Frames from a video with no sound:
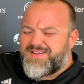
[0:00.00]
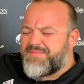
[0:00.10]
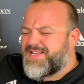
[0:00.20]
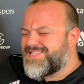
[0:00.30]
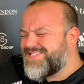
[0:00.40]
I
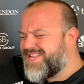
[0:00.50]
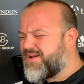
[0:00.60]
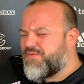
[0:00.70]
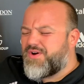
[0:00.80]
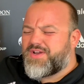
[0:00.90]
mean, his
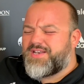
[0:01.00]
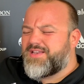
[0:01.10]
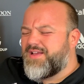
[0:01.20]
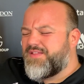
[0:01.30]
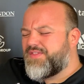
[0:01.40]
network and
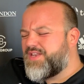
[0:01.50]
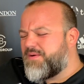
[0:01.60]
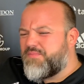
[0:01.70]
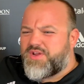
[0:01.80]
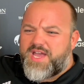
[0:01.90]
the
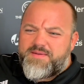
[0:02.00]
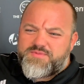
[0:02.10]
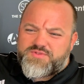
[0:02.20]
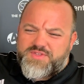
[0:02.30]
number of games.